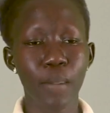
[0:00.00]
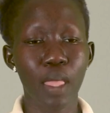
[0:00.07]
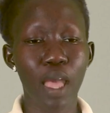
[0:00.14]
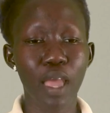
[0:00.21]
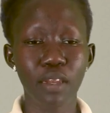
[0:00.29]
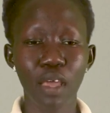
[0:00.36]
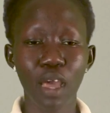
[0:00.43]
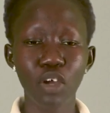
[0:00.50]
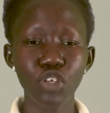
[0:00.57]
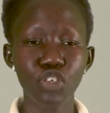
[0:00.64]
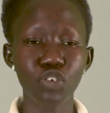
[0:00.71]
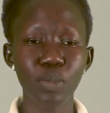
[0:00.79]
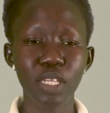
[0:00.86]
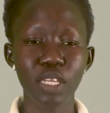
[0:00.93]
And how
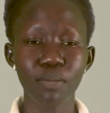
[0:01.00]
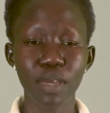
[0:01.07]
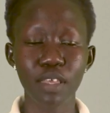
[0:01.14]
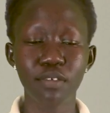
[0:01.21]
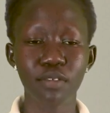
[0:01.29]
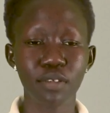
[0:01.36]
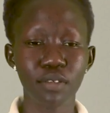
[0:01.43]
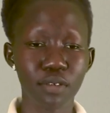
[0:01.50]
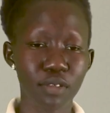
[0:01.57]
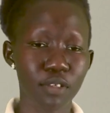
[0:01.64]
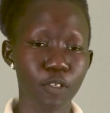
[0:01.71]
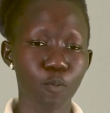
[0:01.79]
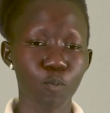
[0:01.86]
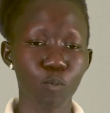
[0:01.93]
do you minimize
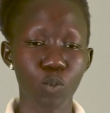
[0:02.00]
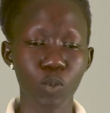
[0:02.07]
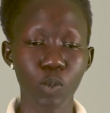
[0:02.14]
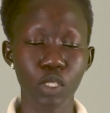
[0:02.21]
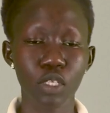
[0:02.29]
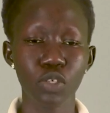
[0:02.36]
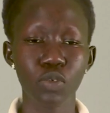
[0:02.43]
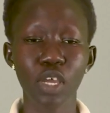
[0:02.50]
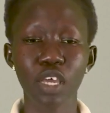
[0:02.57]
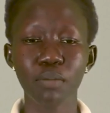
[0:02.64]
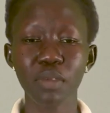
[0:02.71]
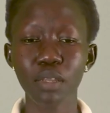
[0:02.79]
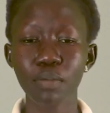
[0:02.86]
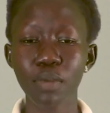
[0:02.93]
this? You
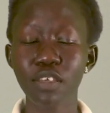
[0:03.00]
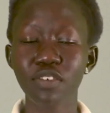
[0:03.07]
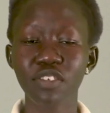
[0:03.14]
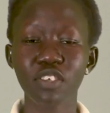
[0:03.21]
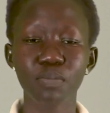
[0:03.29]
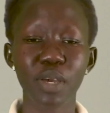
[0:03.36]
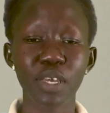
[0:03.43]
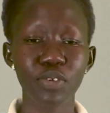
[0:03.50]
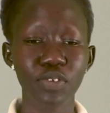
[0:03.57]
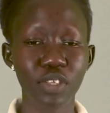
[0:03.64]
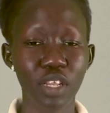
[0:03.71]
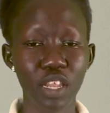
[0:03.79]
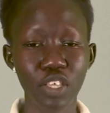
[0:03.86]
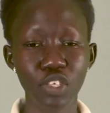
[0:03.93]
can minimize this by
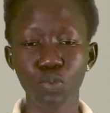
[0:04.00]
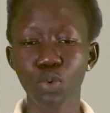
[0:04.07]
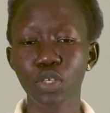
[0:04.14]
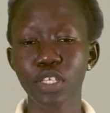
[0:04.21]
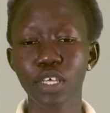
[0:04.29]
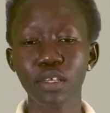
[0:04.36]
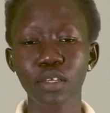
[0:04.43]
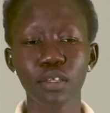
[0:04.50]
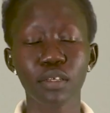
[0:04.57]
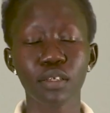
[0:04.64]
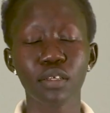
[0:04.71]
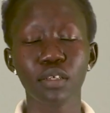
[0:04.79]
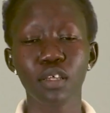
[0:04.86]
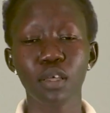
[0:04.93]
using less water,
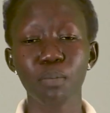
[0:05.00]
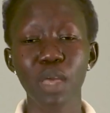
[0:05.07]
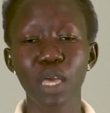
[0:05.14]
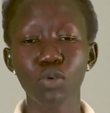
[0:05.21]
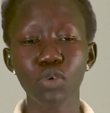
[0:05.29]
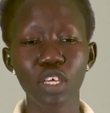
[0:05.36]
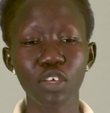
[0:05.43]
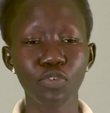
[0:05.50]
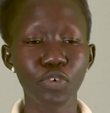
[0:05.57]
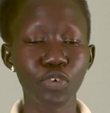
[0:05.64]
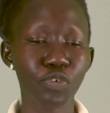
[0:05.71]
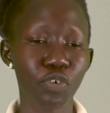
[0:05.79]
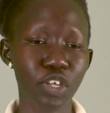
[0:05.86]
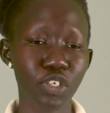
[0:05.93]
by cooking
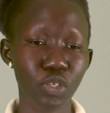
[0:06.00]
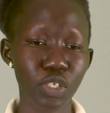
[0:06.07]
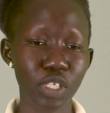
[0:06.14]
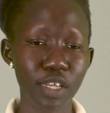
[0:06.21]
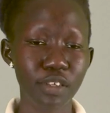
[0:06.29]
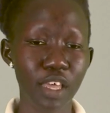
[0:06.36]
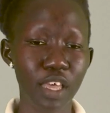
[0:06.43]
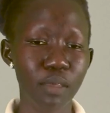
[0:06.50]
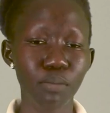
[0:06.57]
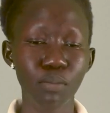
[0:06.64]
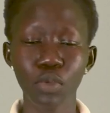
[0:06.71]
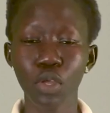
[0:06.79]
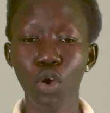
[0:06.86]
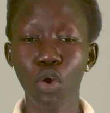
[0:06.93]
food for a shorter time,
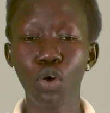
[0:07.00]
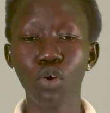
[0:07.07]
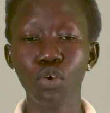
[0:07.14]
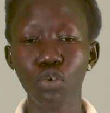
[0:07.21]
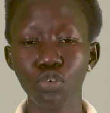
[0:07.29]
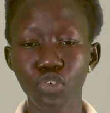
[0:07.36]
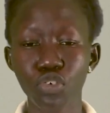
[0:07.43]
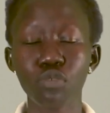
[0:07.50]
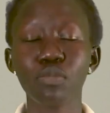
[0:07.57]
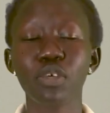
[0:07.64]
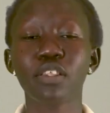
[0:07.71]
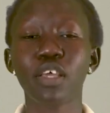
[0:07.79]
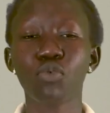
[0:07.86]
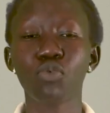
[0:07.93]
or
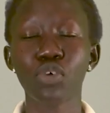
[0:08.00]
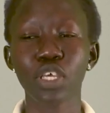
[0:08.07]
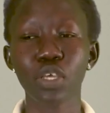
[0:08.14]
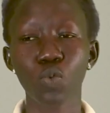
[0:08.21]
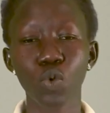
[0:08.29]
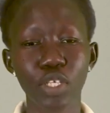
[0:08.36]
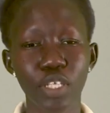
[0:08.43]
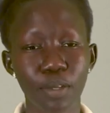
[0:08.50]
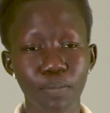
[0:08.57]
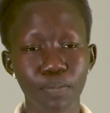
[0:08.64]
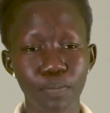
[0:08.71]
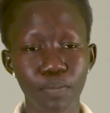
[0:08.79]
consuming the cooking water.